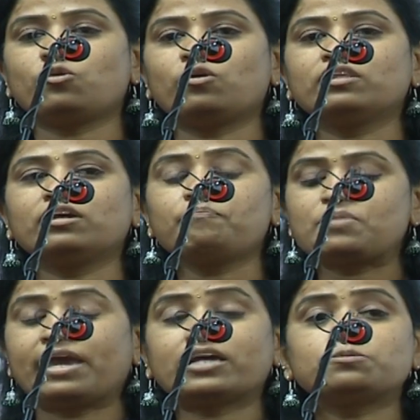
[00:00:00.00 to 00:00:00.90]
All the
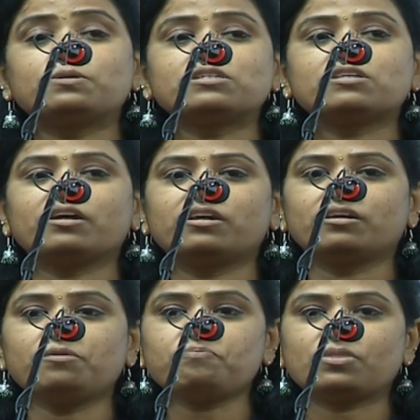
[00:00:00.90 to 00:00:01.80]
experts are
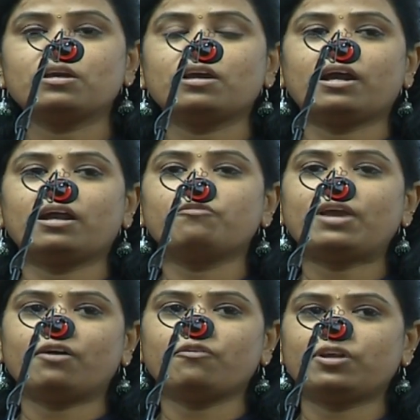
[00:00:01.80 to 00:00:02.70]
here, and
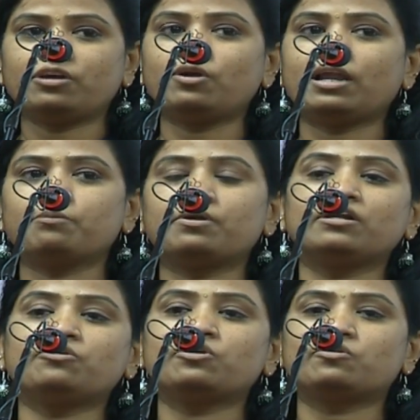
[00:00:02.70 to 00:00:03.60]
we have a very good
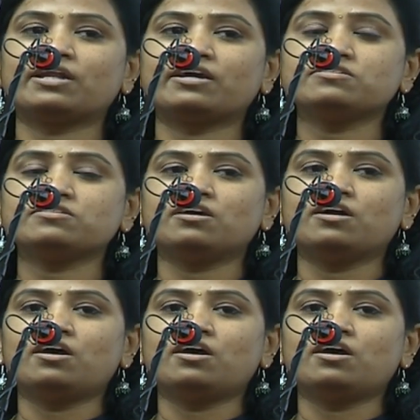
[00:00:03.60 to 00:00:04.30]
library to utilize.